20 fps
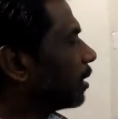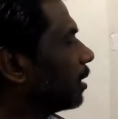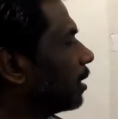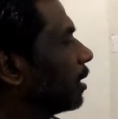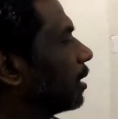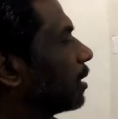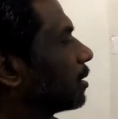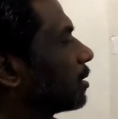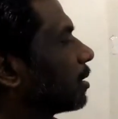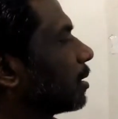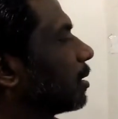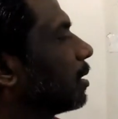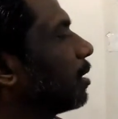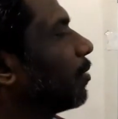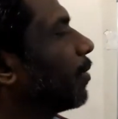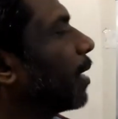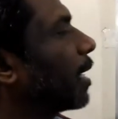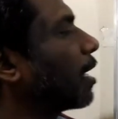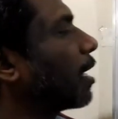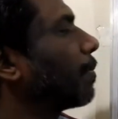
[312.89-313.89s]
is
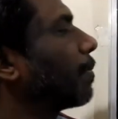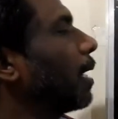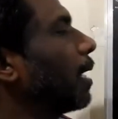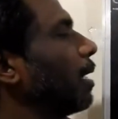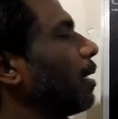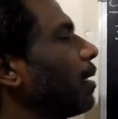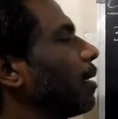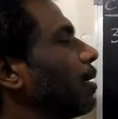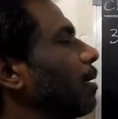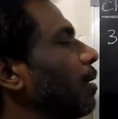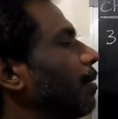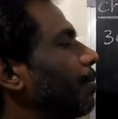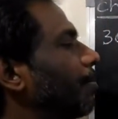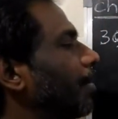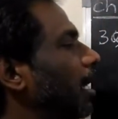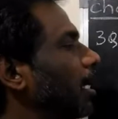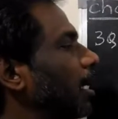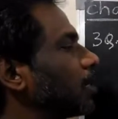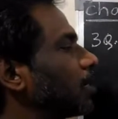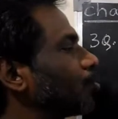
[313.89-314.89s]
divided by
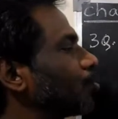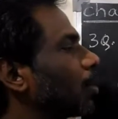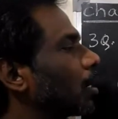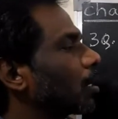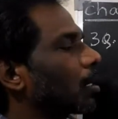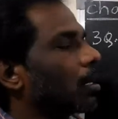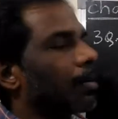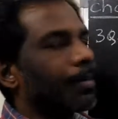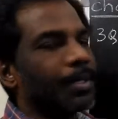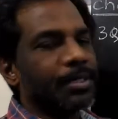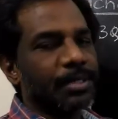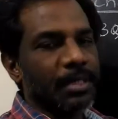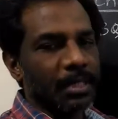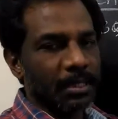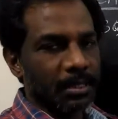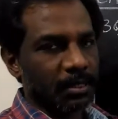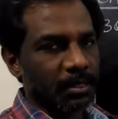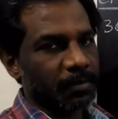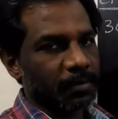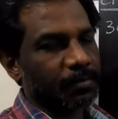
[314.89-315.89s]
minus 1 comma
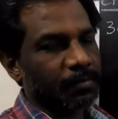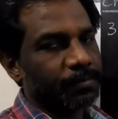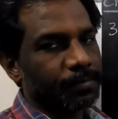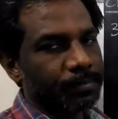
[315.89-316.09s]
6.